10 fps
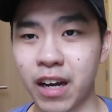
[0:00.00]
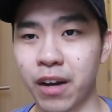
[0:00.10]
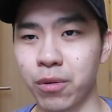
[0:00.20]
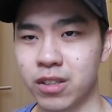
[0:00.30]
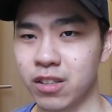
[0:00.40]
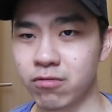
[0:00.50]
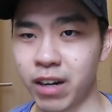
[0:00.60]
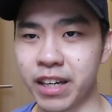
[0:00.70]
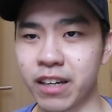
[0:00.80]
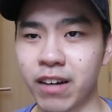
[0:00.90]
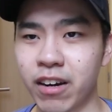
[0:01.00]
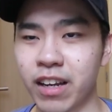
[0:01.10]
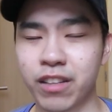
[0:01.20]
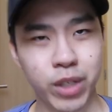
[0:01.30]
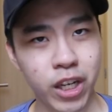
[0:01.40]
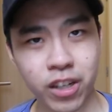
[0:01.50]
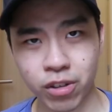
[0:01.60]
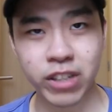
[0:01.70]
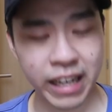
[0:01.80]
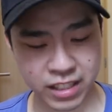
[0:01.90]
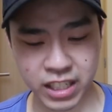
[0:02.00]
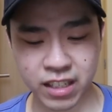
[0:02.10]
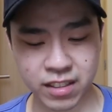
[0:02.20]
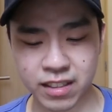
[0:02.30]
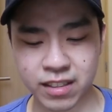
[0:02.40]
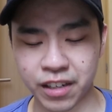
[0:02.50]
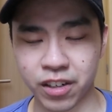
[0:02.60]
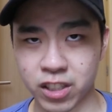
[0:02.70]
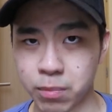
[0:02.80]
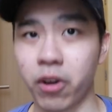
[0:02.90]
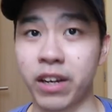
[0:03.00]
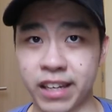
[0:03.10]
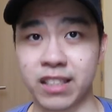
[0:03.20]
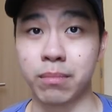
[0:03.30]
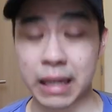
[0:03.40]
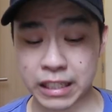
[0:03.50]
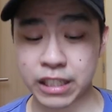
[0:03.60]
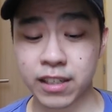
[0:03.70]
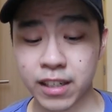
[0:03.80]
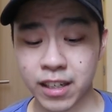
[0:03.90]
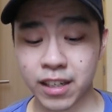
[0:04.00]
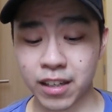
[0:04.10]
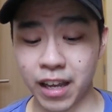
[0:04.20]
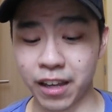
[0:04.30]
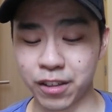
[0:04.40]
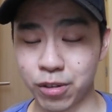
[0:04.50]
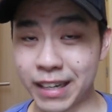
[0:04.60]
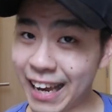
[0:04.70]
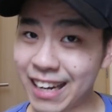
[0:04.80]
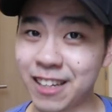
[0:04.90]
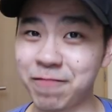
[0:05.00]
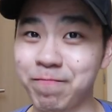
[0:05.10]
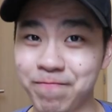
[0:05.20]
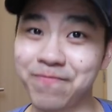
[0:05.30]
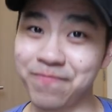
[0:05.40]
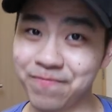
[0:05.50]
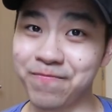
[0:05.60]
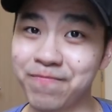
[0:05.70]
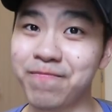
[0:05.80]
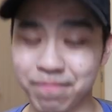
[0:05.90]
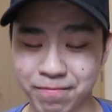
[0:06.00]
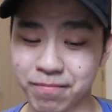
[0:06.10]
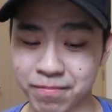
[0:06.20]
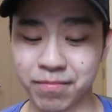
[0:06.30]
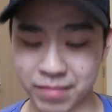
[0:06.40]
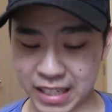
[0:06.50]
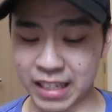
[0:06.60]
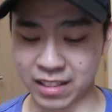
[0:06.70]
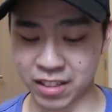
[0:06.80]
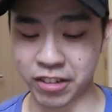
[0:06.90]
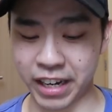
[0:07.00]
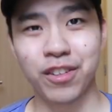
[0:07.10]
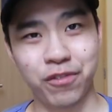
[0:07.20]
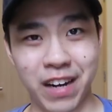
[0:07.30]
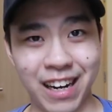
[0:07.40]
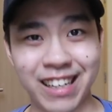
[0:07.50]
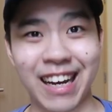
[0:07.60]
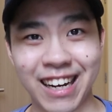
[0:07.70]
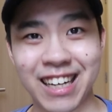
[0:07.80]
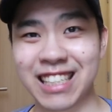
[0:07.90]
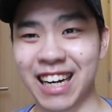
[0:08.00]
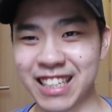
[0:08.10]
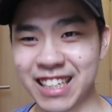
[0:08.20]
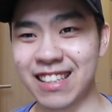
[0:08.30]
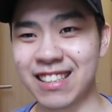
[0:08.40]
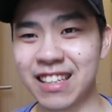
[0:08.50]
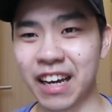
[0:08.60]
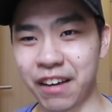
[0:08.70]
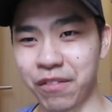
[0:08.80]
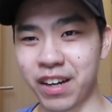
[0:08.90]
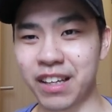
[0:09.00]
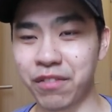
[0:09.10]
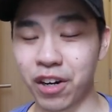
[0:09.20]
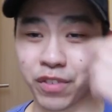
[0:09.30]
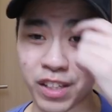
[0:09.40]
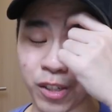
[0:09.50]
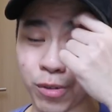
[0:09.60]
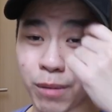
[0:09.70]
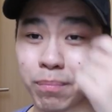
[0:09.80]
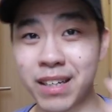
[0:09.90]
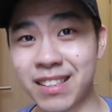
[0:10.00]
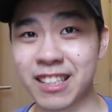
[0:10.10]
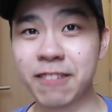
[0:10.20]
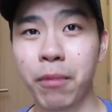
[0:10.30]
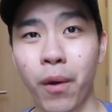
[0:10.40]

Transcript: I was just running around and we all know that Chanseys are not spawning as much. And to get it, mm-hmm, mm-hmm, it's great. Finally I got a shiny Chansey. I can finally evolve it to a Blissey.